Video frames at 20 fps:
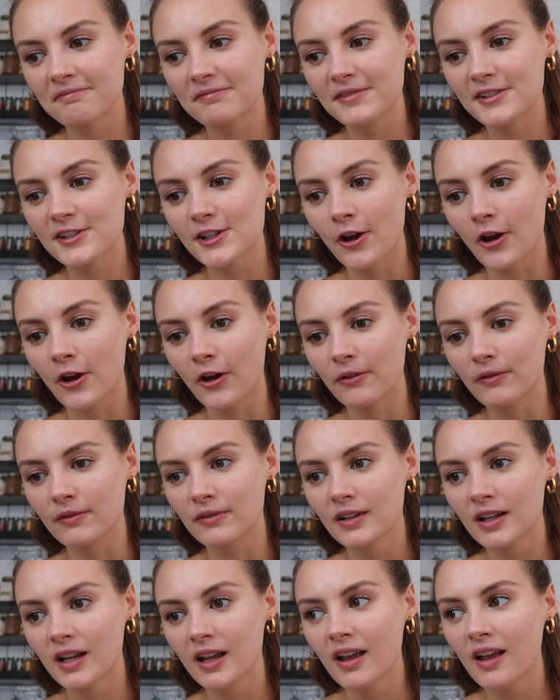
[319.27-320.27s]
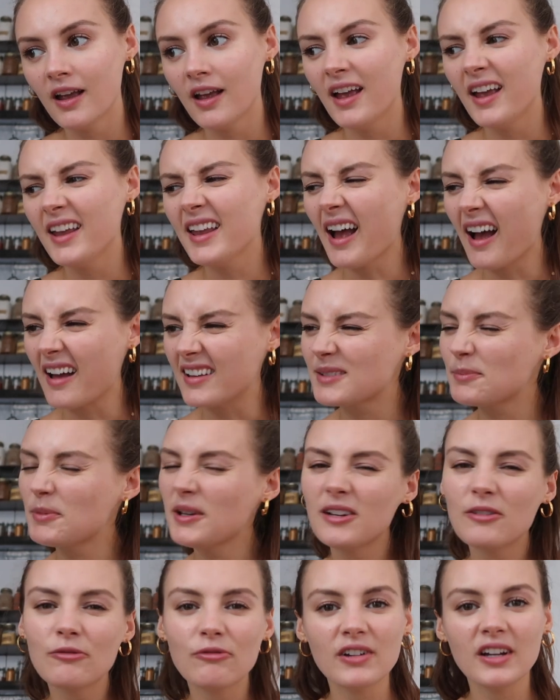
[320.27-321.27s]
it's
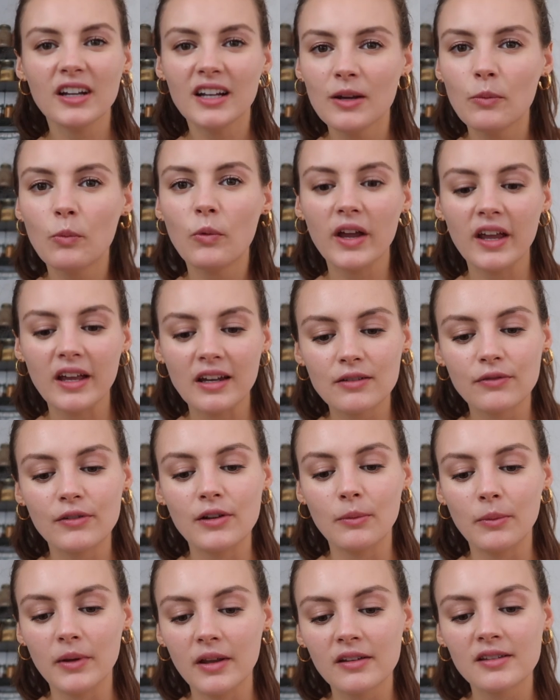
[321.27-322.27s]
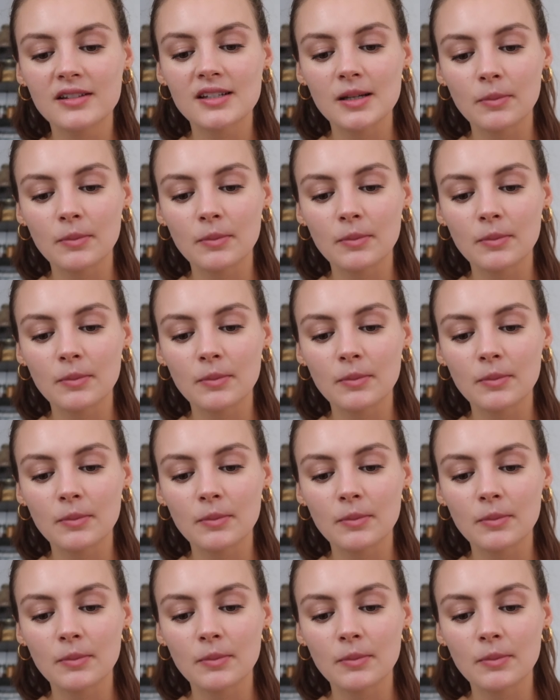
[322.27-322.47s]
been a really weird few weeks,